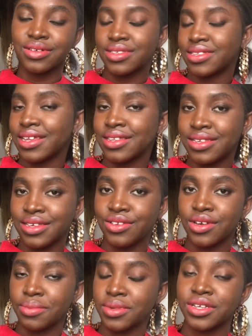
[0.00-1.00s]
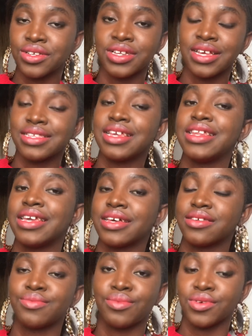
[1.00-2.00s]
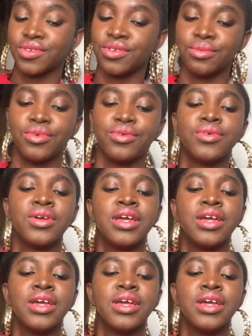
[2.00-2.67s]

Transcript: send in your application as early as possible.